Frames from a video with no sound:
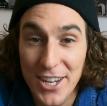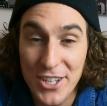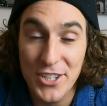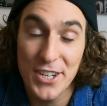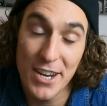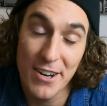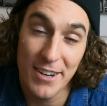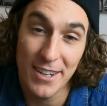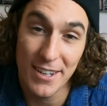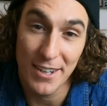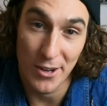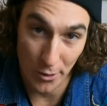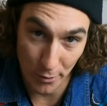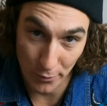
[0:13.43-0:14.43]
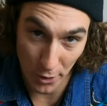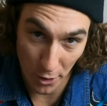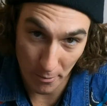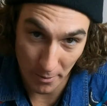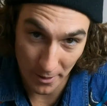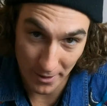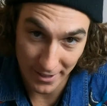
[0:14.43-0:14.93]
engineering of
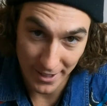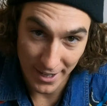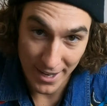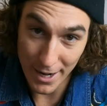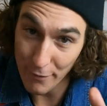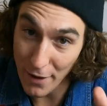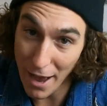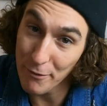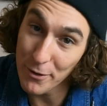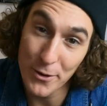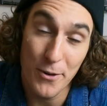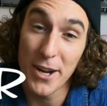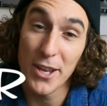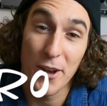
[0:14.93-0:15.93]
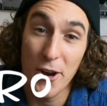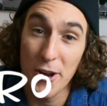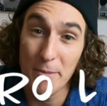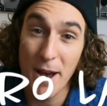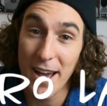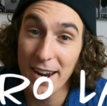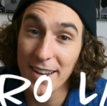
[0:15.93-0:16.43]
GoPro. Now, if you haven't already
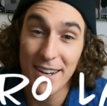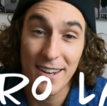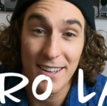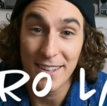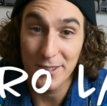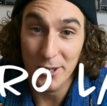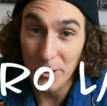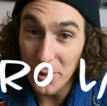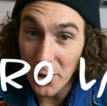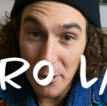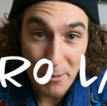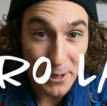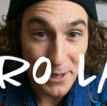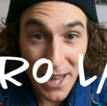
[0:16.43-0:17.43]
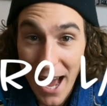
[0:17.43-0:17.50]
heard about it, it's called GoPro